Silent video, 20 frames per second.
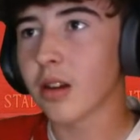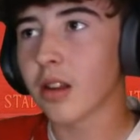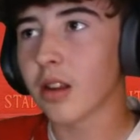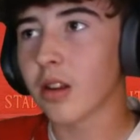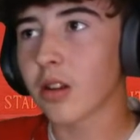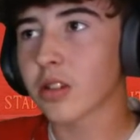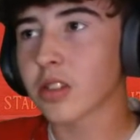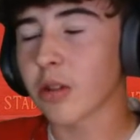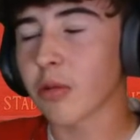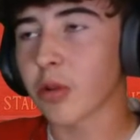
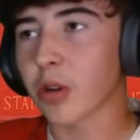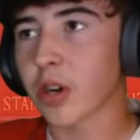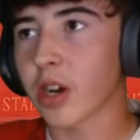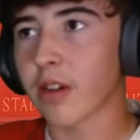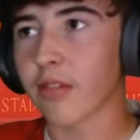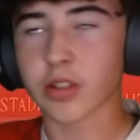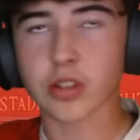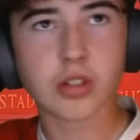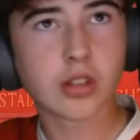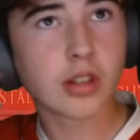Looks like we're going to have
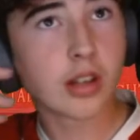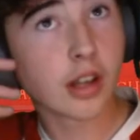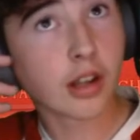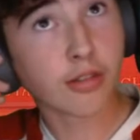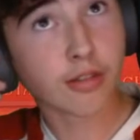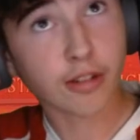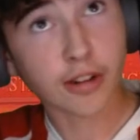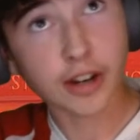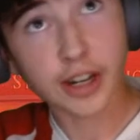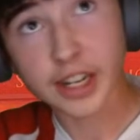a little
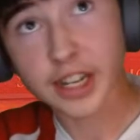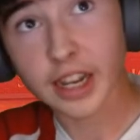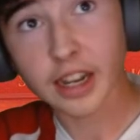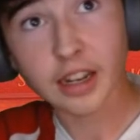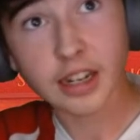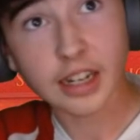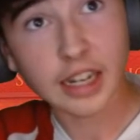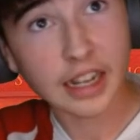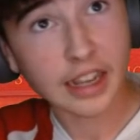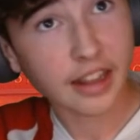free kick
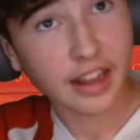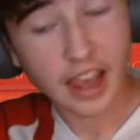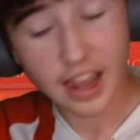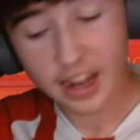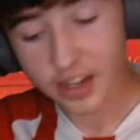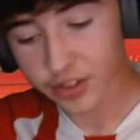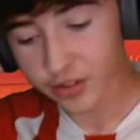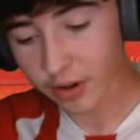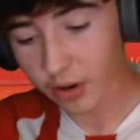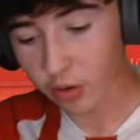near the
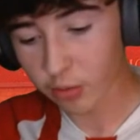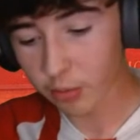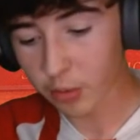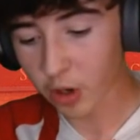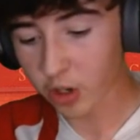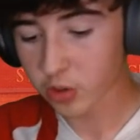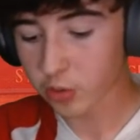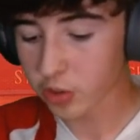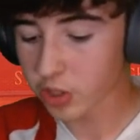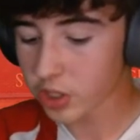edge of our
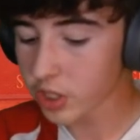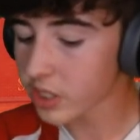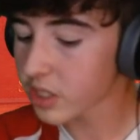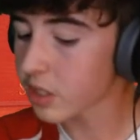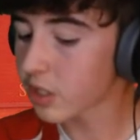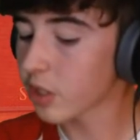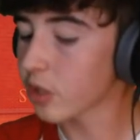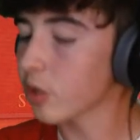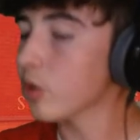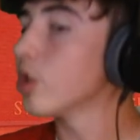box, which isn't
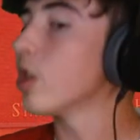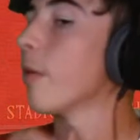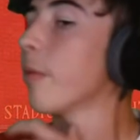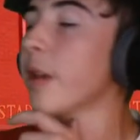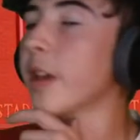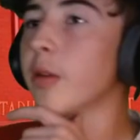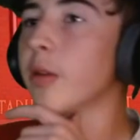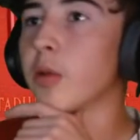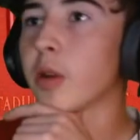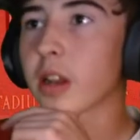too
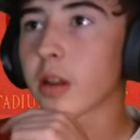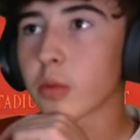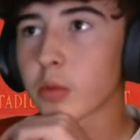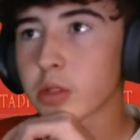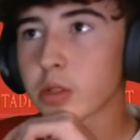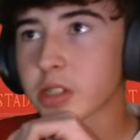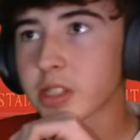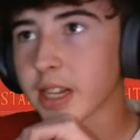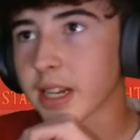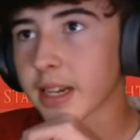shabby.
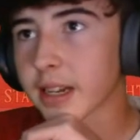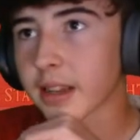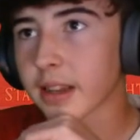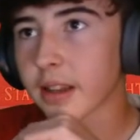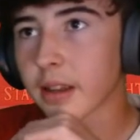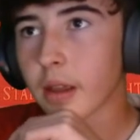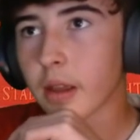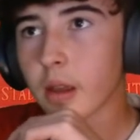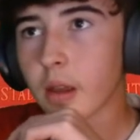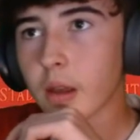We'll take it.
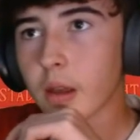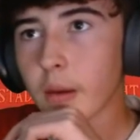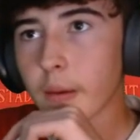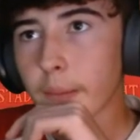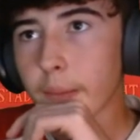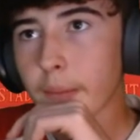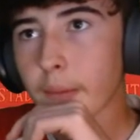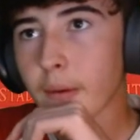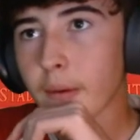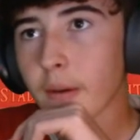
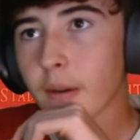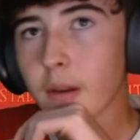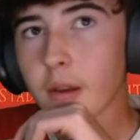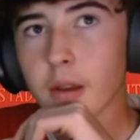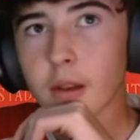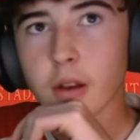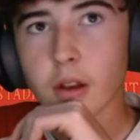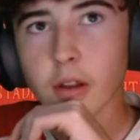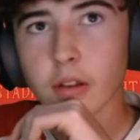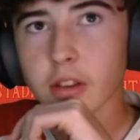
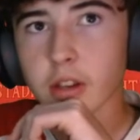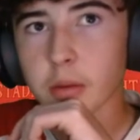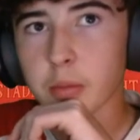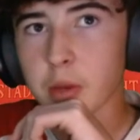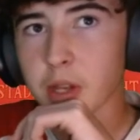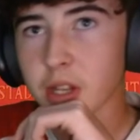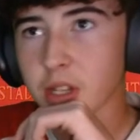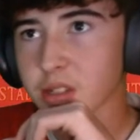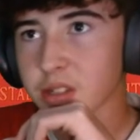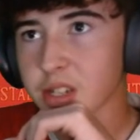Nothing
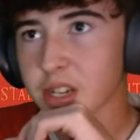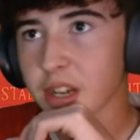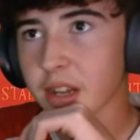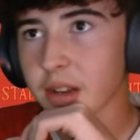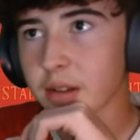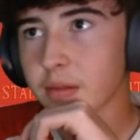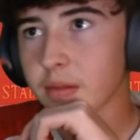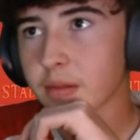amazing yet.